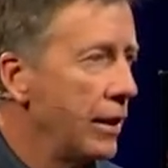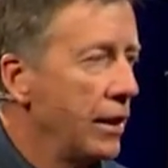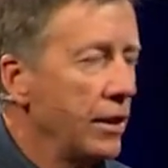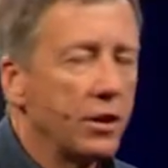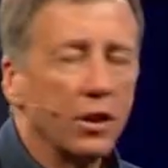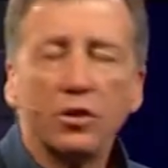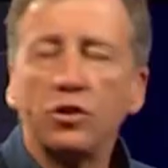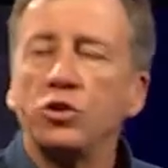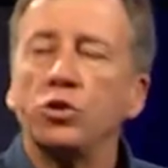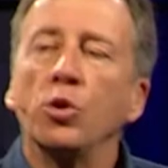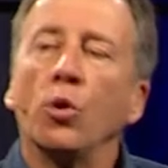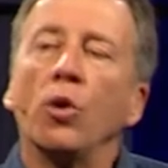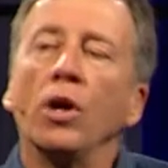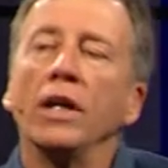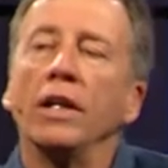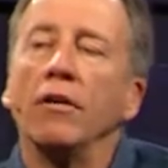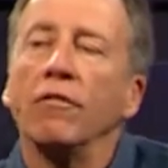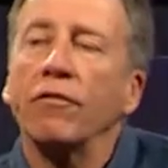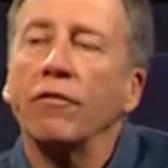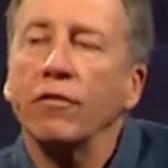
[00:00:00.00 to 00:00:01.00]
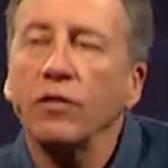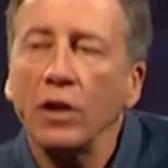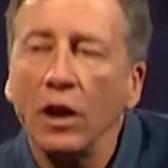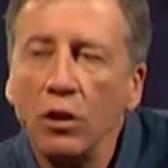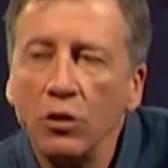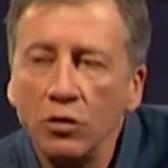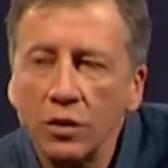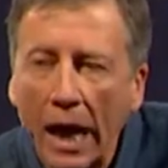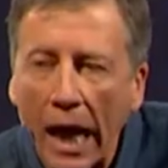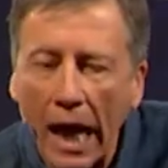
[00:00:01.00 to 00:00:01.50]
this joy that
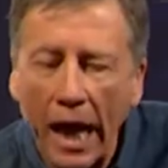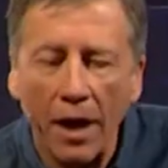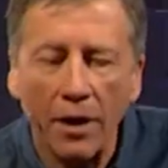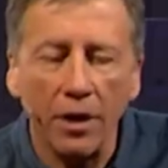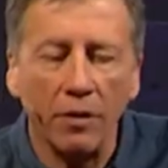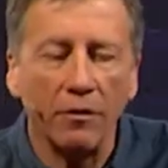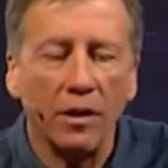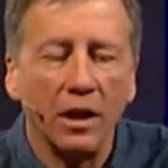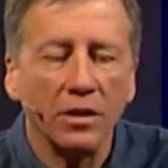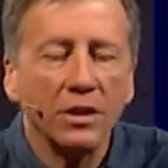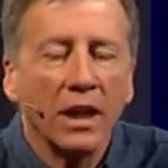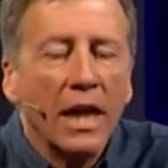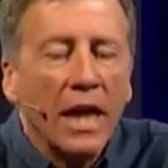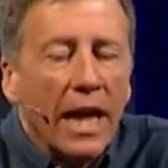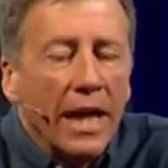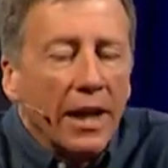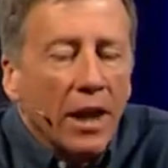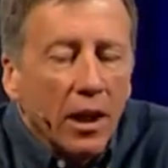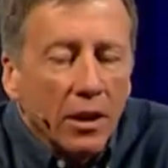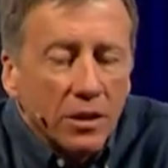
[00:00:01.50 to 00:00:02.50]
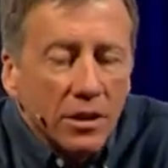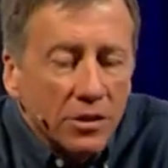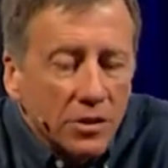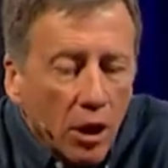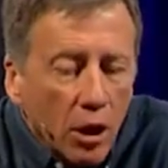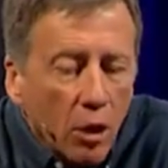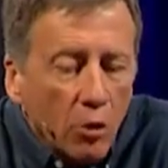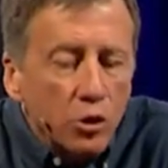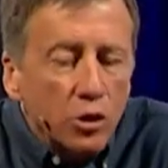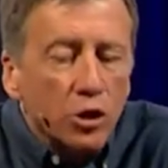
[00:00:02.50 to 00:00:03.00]
flows out of us. And uh, listen,
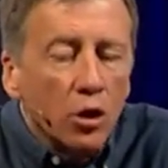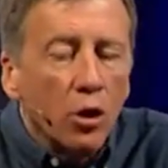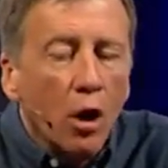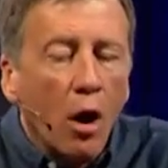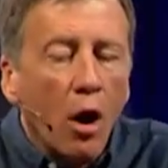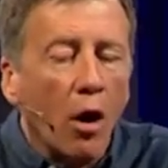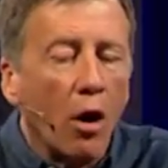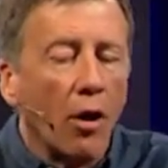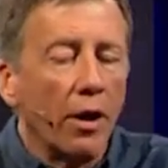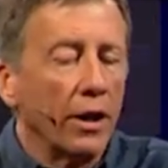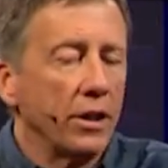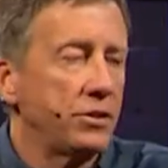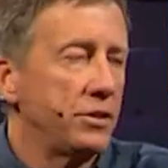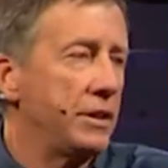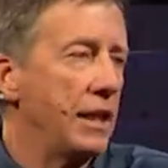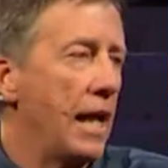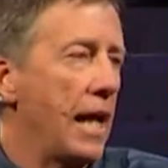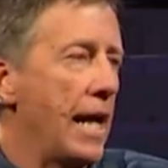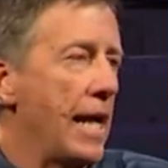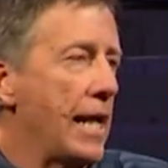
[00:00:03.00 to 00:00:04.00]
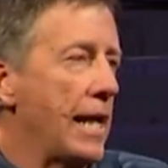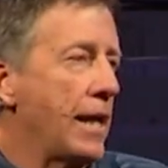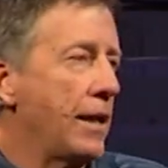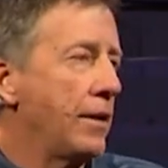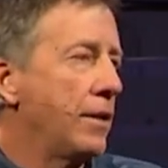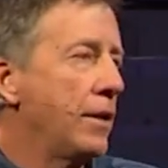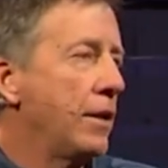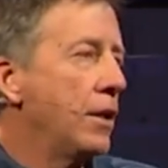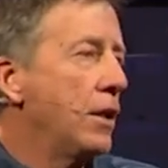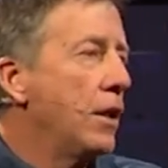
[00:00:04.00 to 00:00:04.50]
on your hardest day,
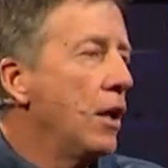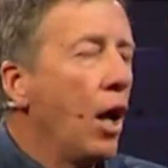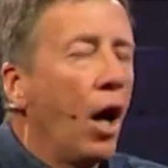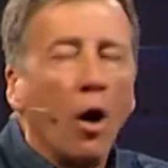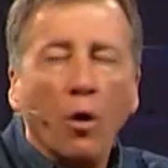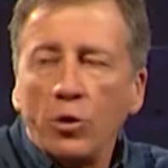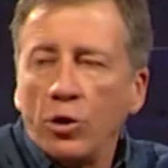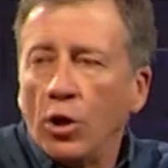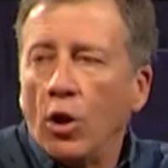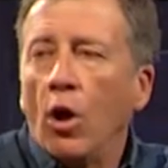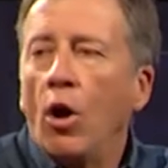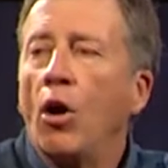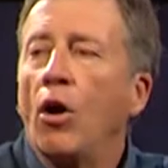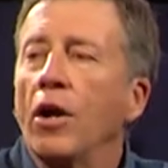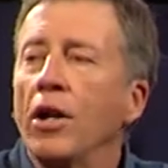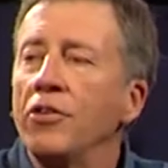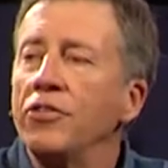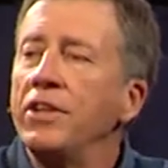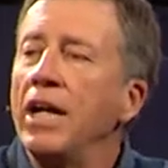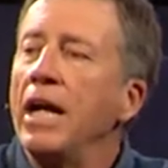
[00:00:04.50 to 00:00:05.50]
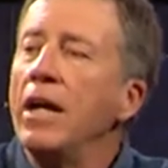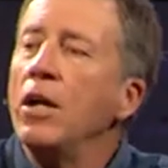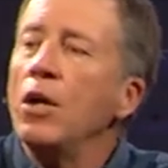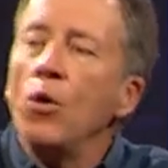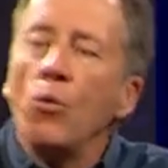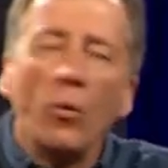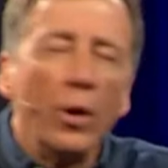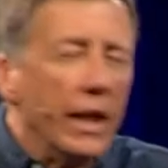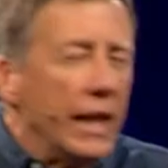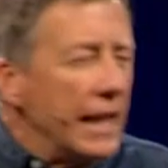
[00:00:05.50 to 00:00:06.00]
on your hardest day,
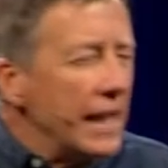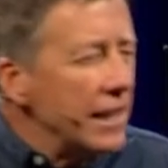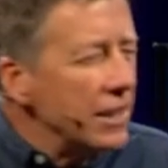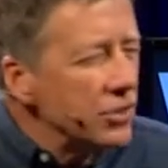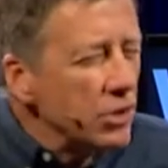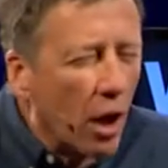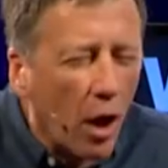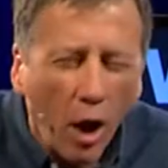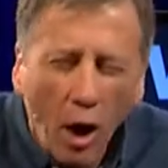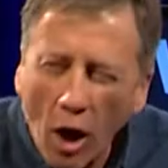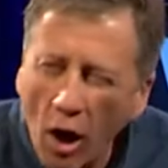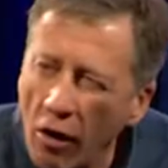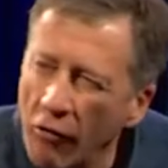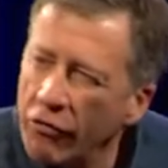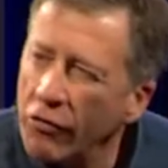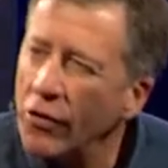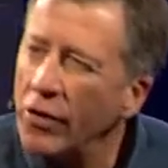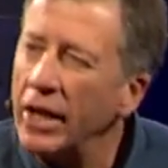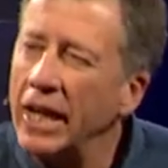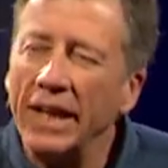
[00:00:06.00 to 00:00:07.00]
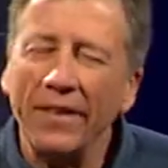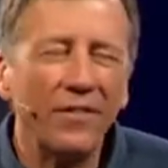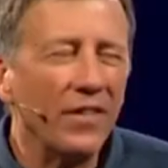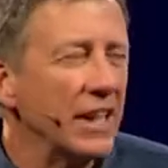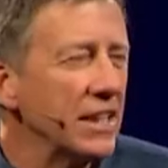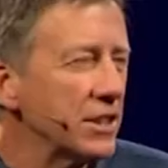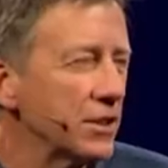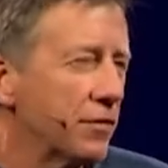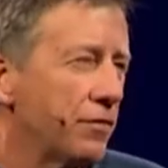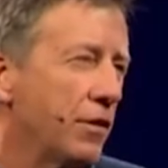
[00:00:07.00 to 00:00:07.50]
when it is awful and
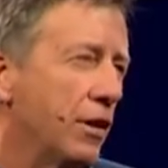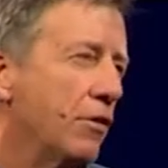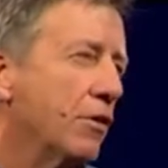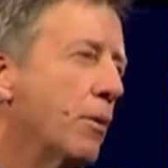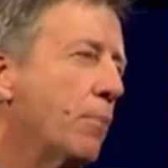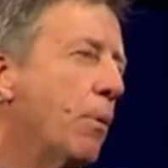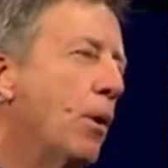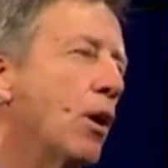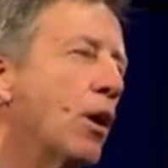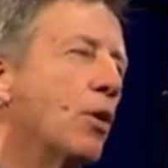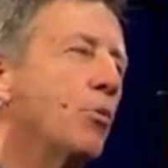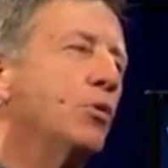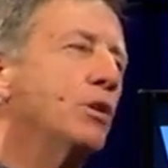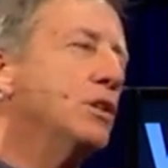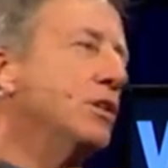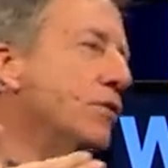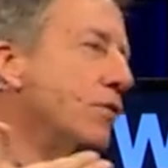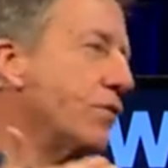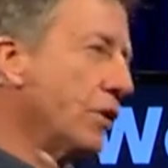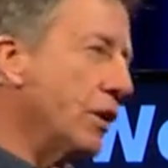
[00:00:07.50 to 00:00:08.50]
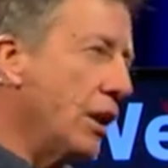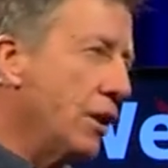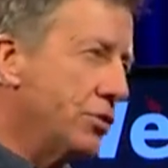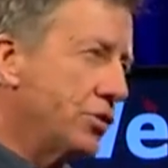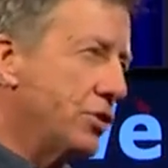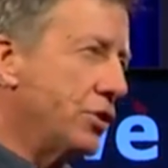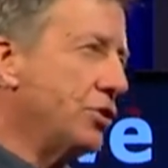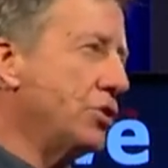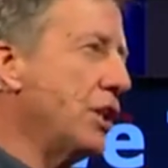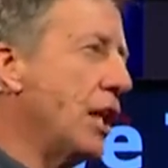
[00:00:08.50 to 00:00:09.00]
things have fallen apart, when you've lost
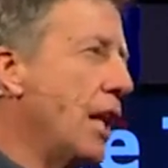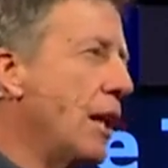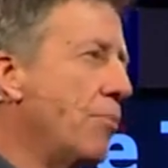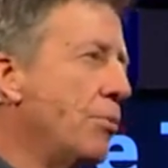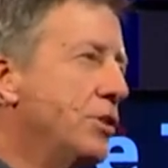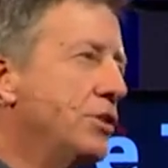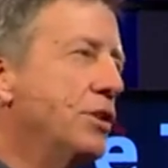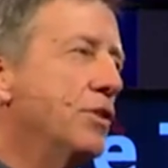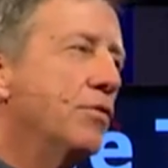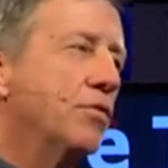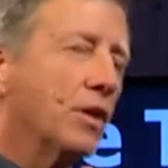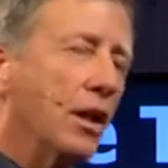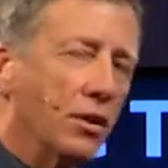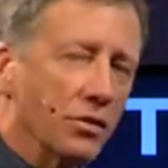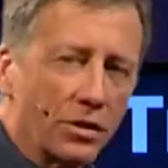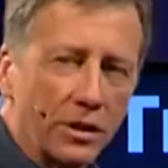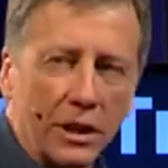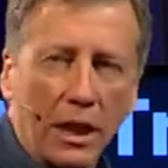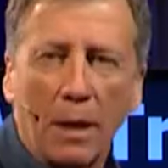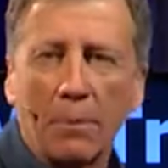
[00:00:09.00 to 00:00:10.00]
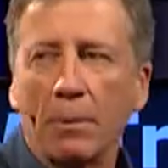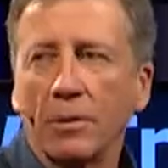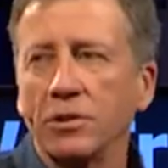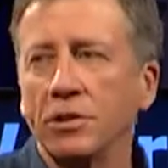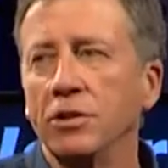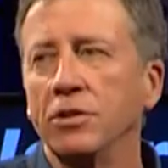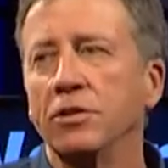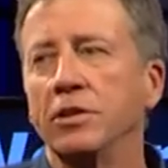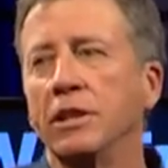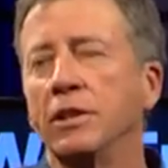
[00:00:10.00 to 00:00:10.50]
the job, when you've lost the
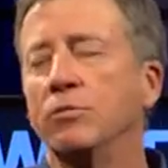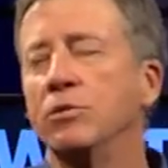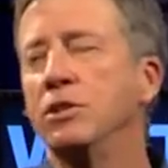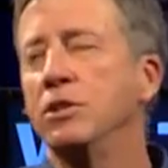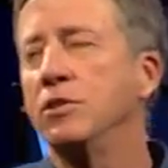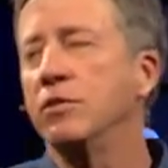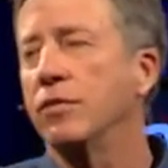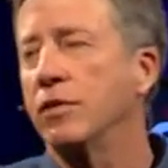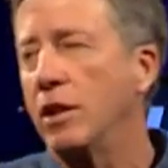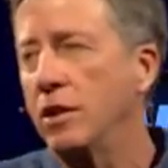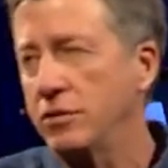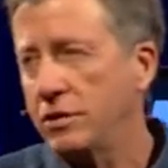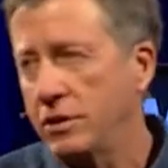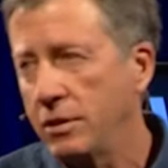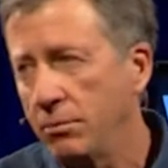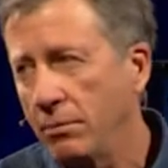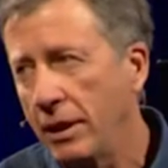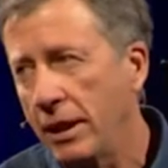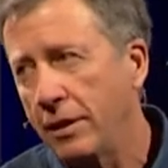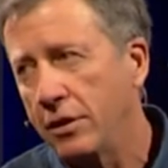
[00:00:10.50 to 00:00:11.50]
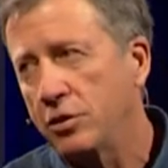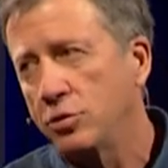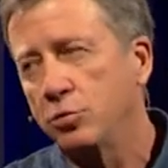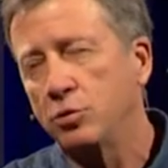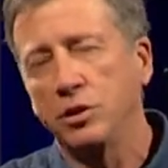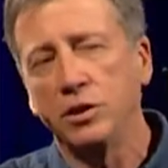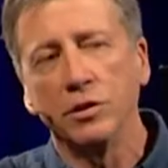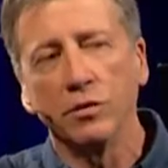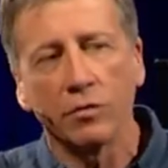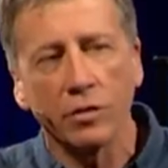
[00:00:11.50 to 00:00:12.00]
opportunity, when you've lost the marriage,
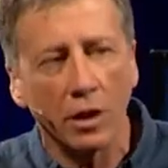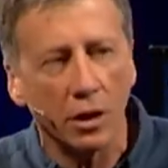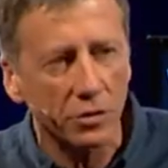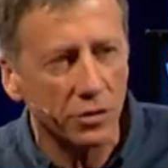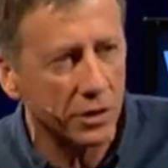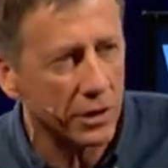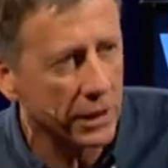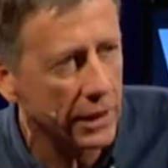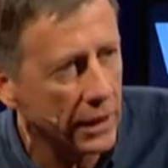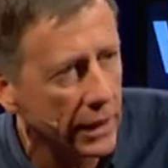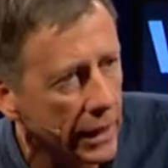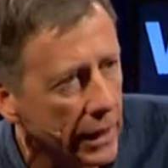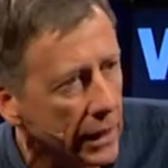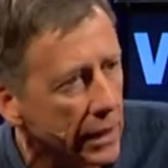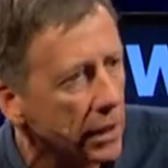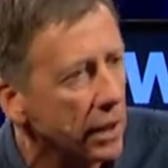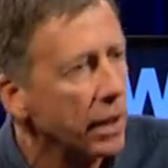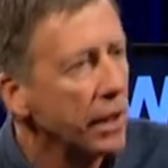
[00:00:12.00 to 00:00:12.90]
when you've lost the kid,